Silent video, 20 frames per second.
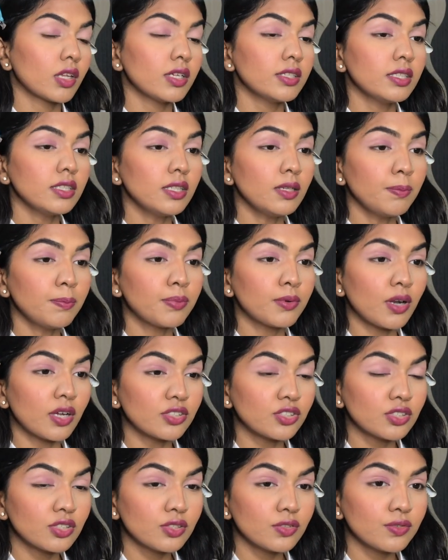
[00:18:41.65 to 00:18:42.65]
Is it the
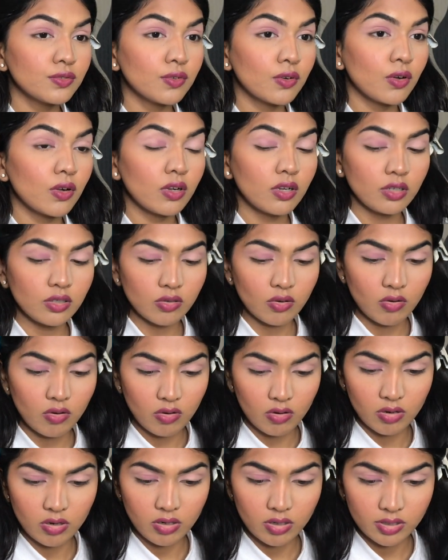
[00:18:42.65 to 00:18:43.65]
brush's fault
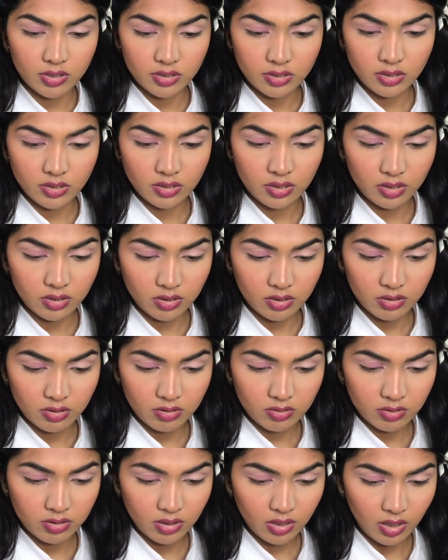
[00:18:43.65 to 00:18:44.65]
or is it
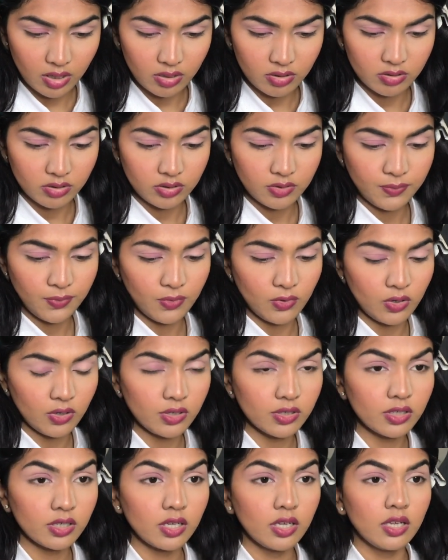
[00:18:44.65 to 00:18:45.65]
the color's
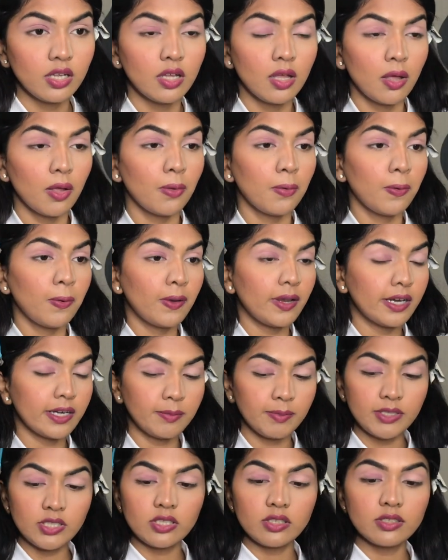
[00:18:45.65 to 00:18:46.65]
fault?
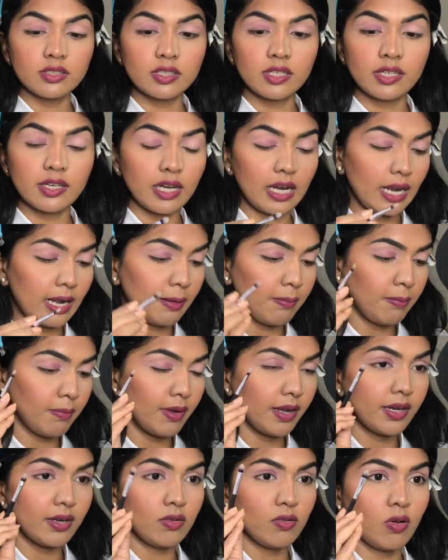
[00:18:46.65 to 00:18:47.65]
let me just grab
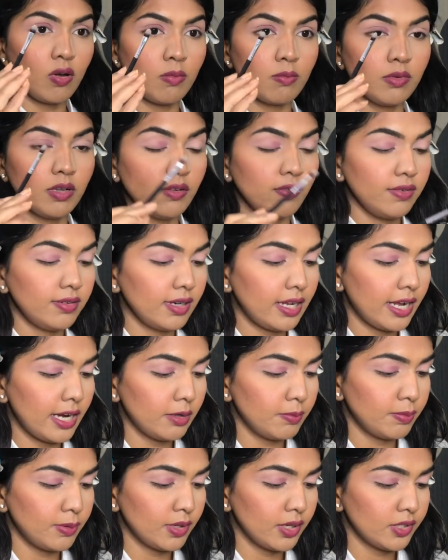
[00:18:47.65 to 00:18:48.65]
my normal
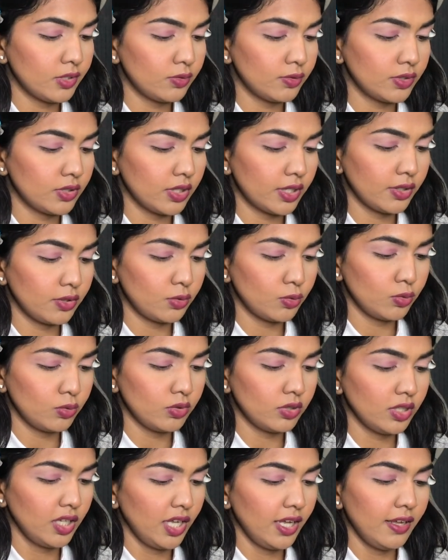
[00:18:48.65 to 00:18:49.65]
flat brush which I
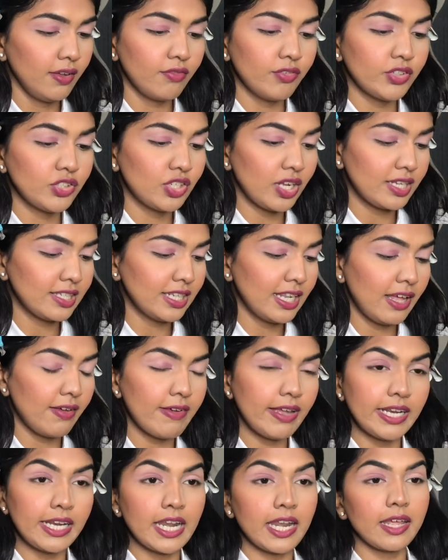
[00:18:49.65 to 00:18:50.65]
use which doesn't
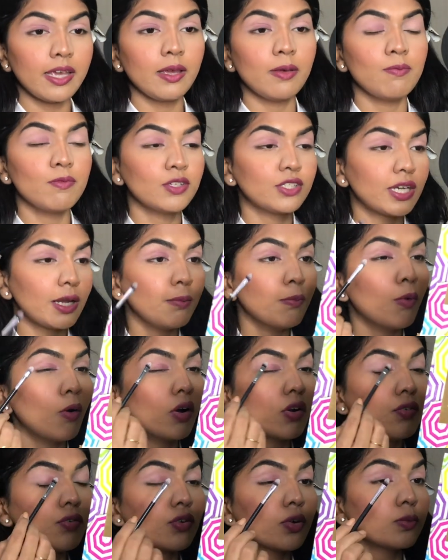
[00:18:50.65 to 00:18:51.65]
have any name which I
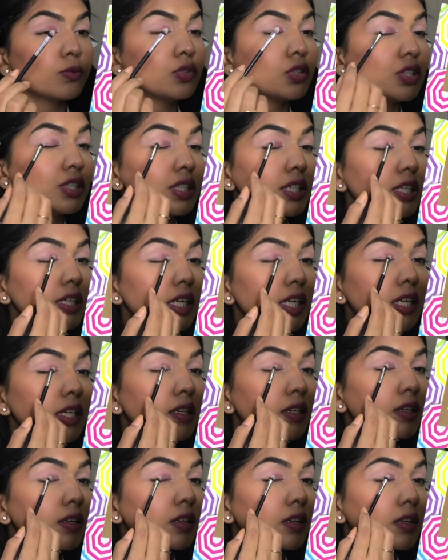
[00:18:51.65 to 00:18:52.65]
bought from Sheen